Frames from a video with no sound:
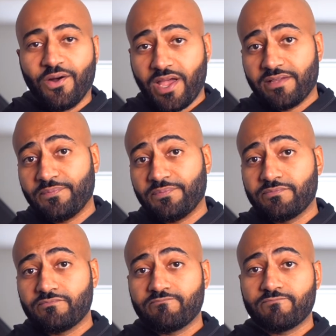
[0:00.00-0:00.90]
Okay,
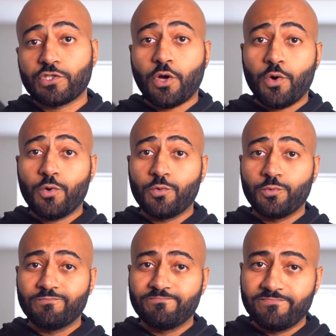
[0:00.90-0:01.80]

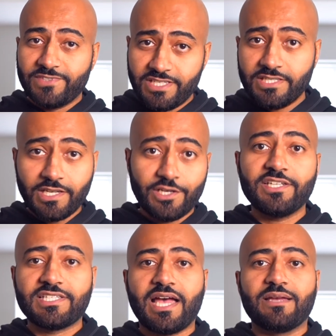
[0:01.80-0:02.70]
so this is a
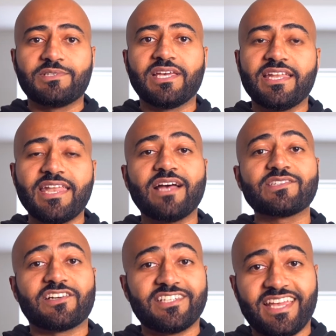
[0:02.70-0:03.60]
good time to
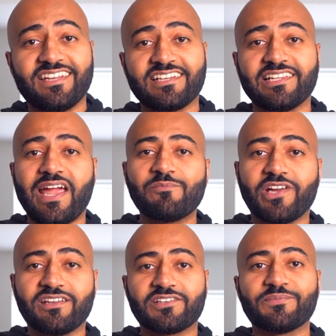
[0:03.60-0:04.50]
announce our data
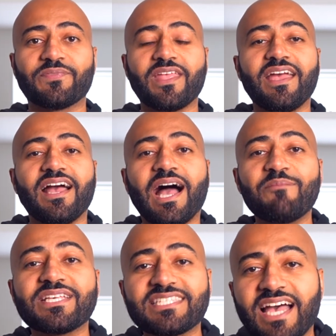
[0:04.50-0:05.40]
collaborator.
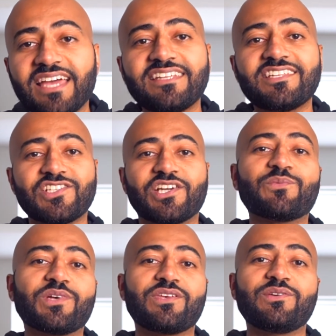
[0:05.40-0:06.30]
I'm excited to share
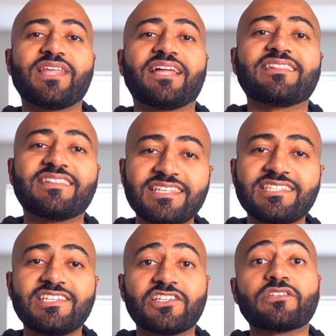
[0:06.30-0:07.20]
with you that
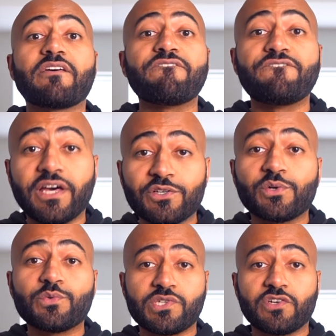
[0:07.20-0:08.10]
this year, the
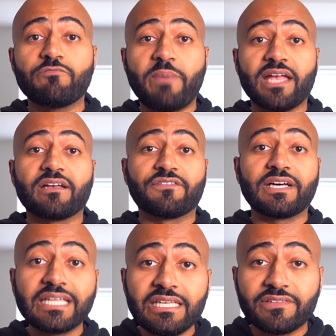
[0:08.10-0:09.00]
Federal Reserve Bank of
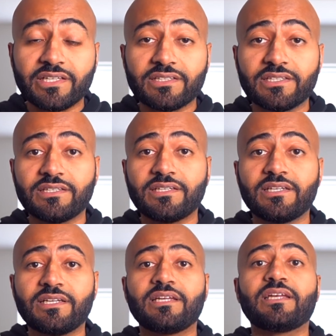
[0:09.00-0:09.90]
Cleveland
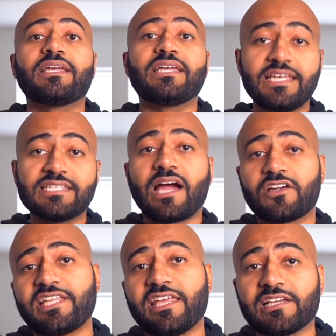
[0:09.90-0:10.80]
is
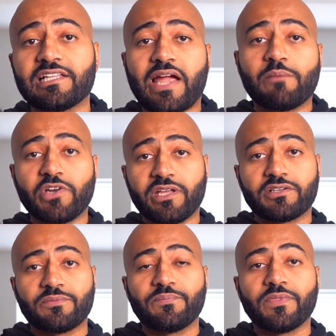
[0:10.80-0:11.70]
our data
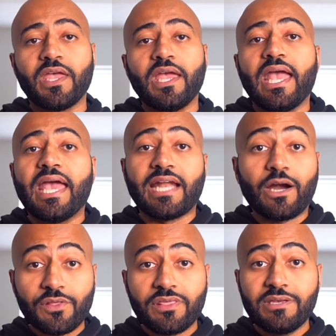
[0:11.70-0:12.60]
collaborator. And
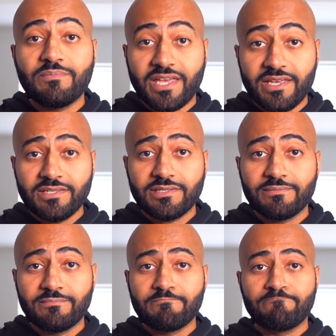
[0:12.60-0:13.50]
our theme is
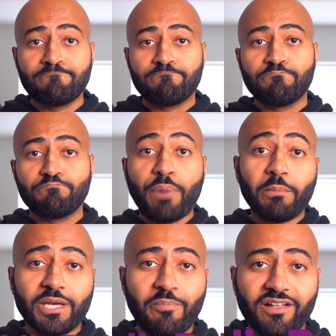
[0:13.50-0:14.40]

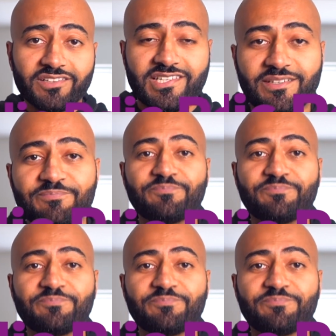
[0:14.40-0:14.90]
public policy.